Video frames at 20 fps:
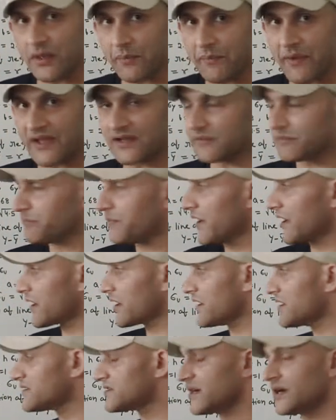the
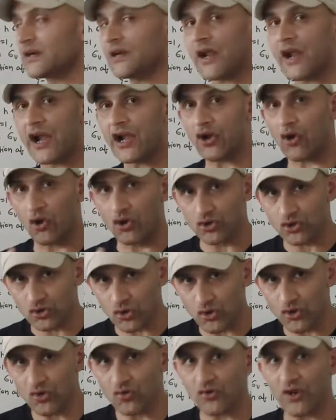better result, and
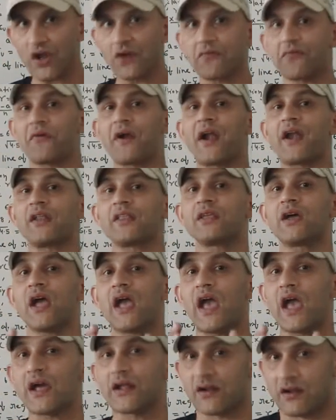also you can find the
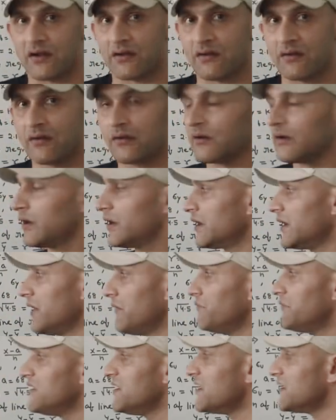error.
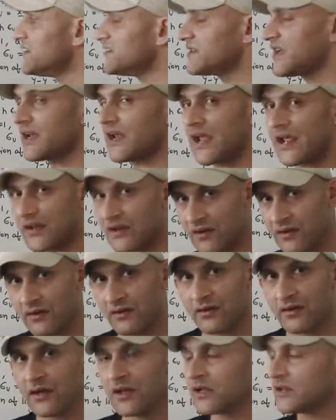If there is an
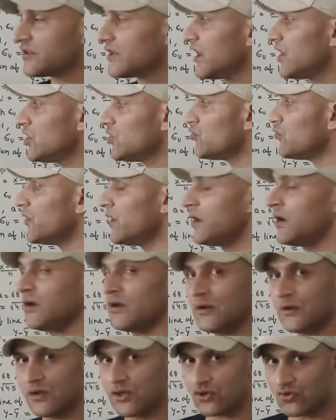error, then
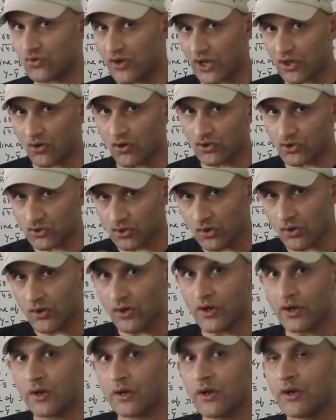you can
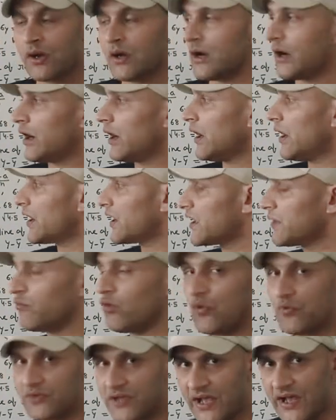also
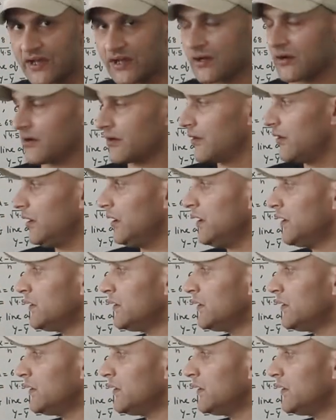remove the error.